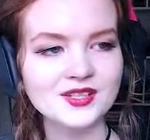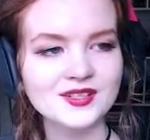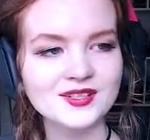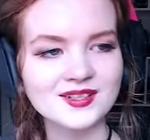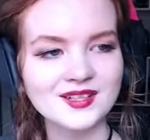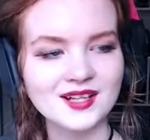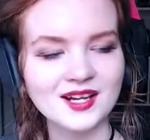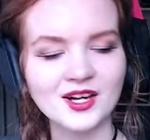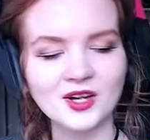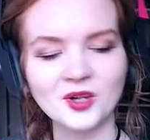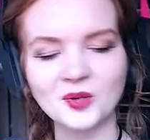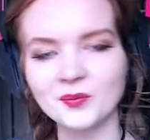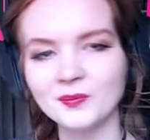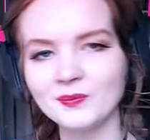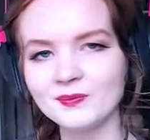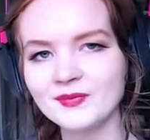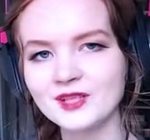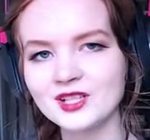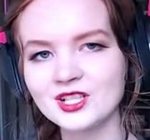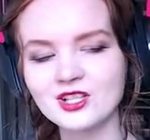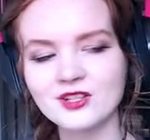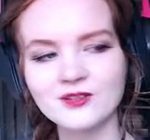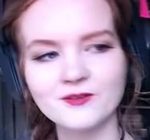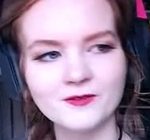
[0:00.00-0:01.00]
Books! Oh,
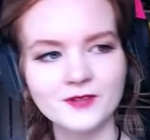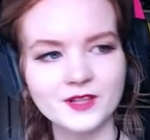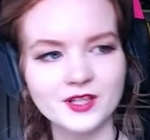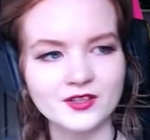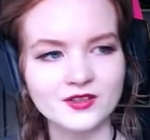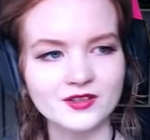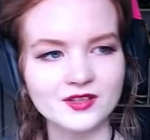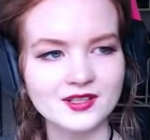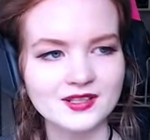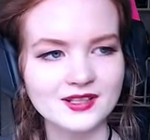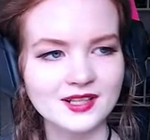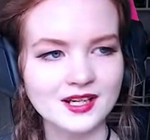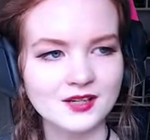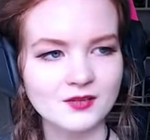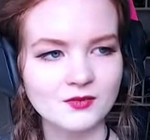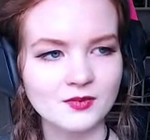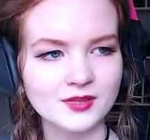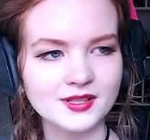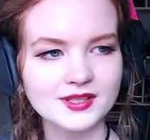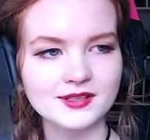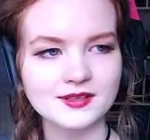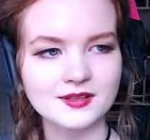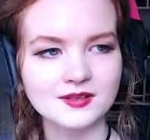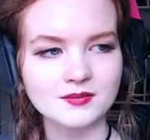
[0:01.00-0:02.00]
I should have figured the sign
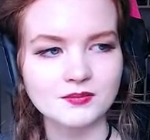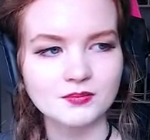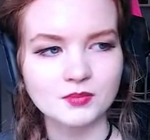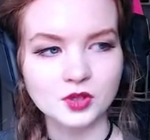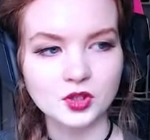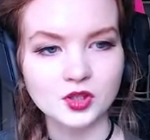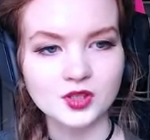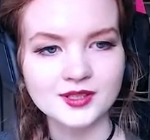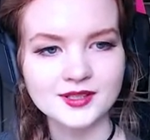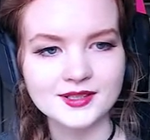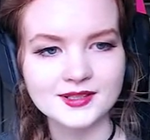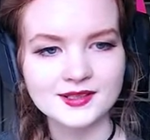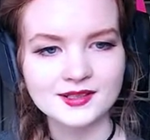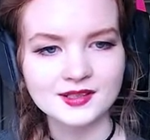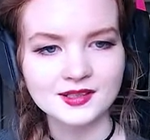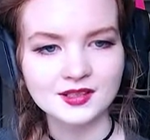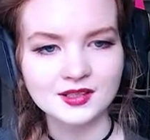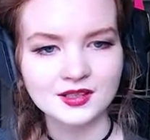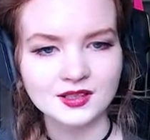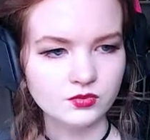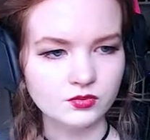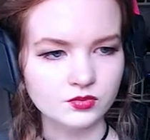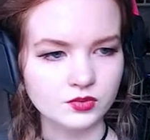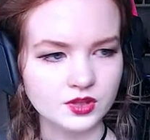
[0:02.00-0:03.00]
was books.
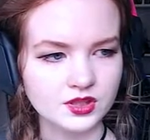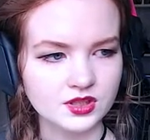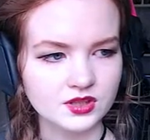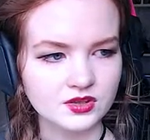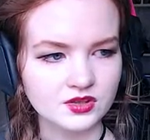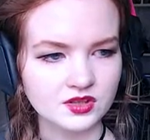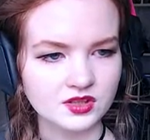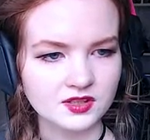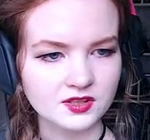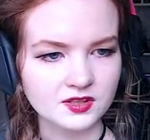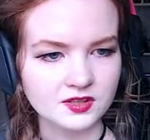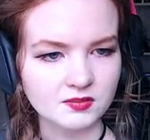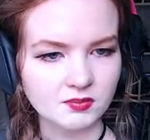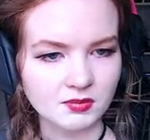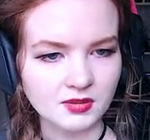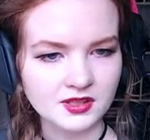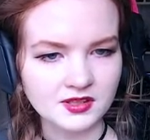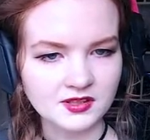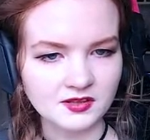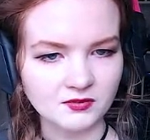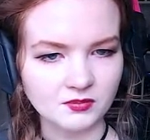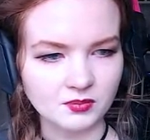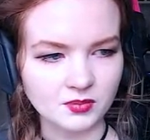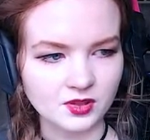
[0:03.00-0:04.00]
Ooh, hmm, these are
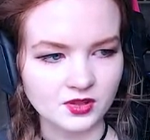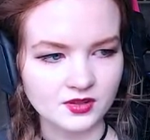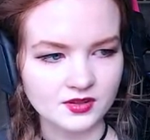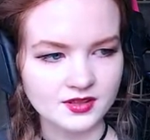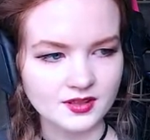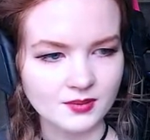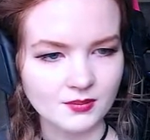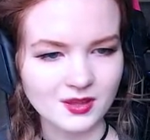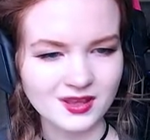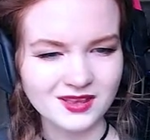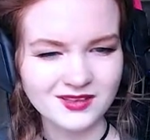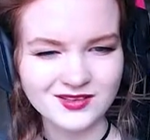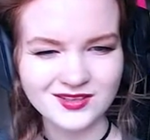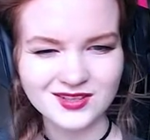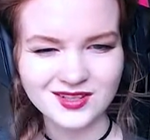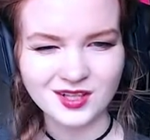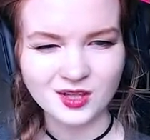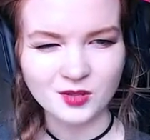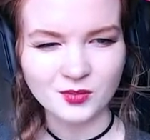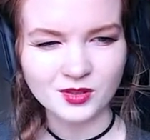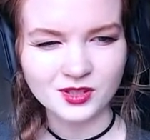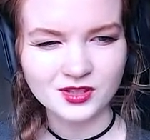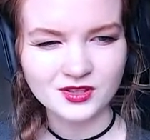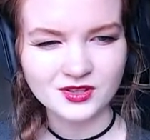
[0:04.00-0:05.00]
expensive books. I bet they're
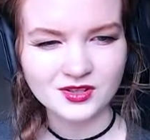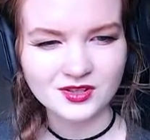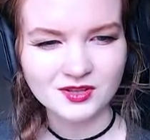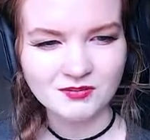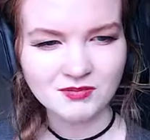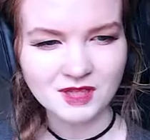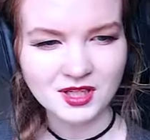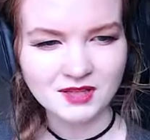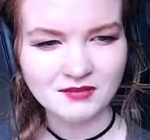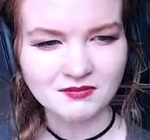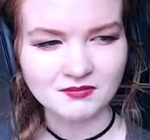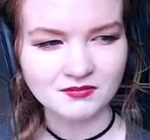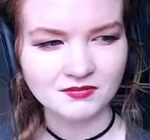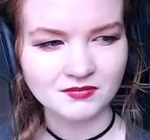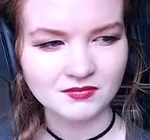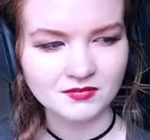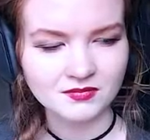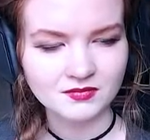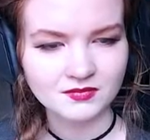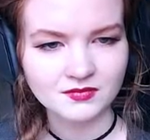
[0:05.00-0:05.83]
skill books or something?